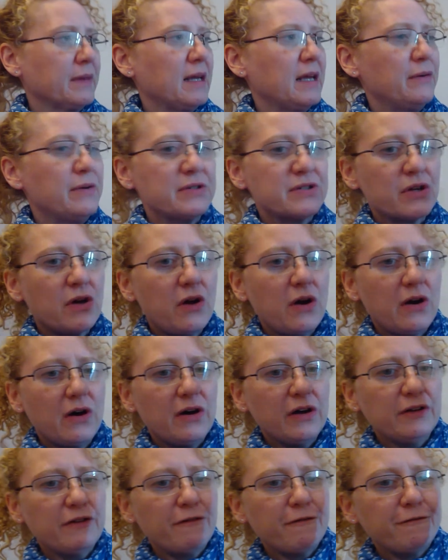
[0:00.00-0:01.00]
It was
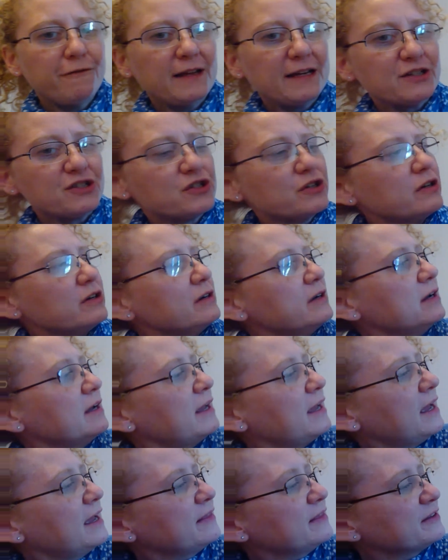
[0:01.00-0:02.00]
called Fletcher
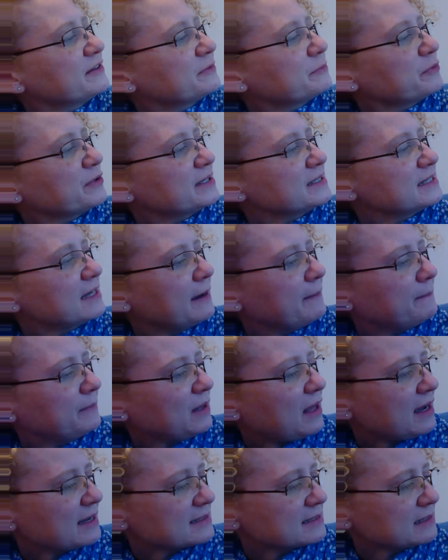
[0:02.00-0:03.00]
and the Springtime
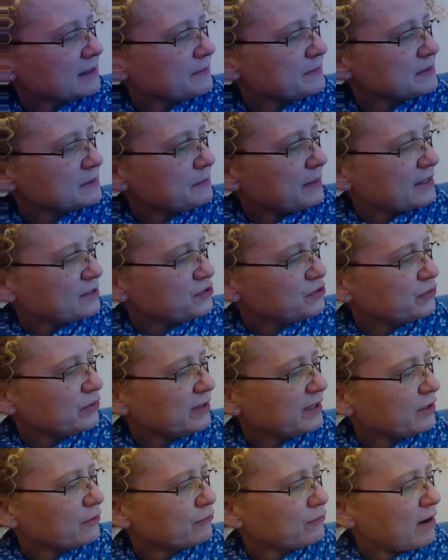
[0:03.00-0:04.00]
Blossoms by
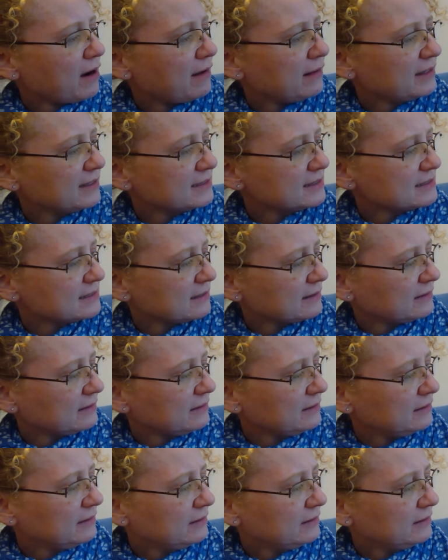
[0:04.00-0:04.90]
Julia Rawlinson